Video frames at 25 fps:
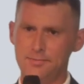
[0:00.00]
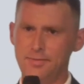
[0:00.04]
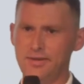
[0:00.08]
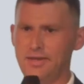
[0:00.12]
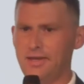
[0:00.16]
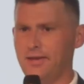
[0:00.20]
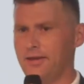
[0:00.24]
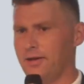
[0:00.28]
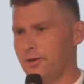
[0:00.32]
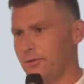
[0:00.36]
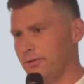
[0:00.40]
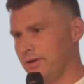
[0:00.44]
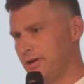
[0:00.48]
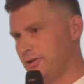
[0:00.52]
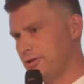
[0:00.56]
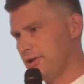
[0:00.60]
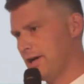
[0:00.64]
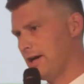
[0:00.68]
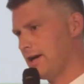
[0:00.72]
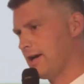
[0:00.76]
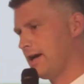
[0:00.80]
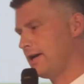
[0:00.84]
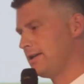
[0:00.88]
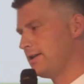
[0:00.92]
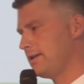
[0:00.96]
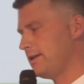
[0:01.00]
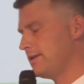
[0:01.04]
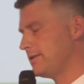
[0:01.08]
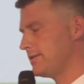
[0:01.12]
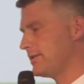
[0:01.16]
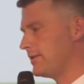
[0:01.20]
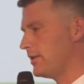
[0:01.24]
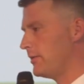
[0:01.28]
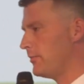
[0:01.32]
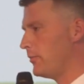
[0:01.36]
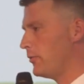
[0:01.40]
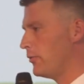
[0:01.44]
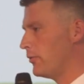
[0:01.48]
but then they only check IDs
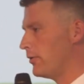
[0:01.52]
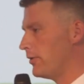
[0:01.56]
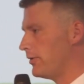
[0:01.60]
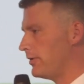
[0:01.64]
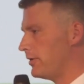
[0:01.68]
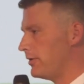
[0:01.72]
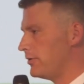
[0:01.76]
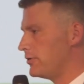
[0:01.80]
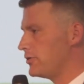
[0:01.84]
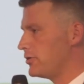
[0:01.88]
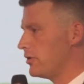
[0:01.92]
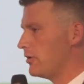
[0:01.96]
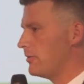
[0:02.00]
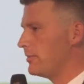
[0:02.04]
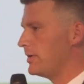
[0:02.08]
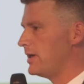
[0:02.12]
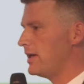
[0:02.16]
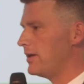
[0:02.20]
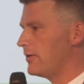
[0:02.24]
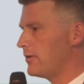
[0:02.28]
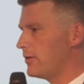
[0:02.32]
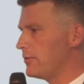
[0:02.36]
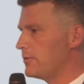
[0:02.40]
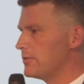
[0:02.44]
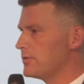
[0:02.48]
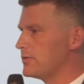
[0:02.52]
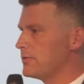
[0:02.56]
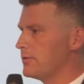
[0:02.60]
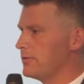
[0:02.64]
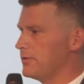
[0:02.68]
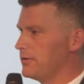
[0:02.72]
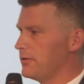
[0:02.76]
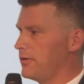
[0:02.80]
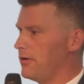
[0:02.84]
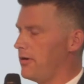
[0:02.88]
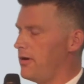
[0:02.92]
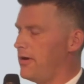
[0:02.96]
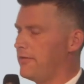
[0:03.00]
at the border near Germany at those
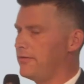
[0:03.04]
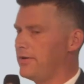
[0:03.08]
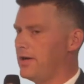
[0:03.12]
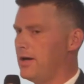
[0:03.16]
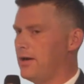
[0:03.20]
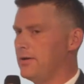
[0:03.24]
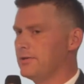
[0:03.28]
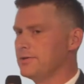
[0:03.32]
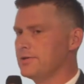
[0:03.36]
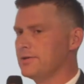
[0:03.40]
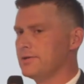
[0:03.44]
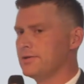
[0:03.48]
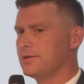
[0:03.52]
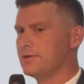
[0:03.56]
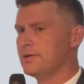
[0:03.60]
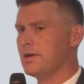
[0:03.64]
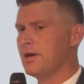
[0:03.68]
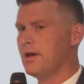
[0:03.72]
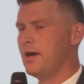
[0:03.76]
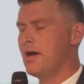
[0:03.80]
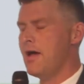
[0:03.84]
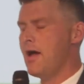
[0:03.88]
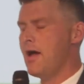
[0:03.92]
certain coffee houses.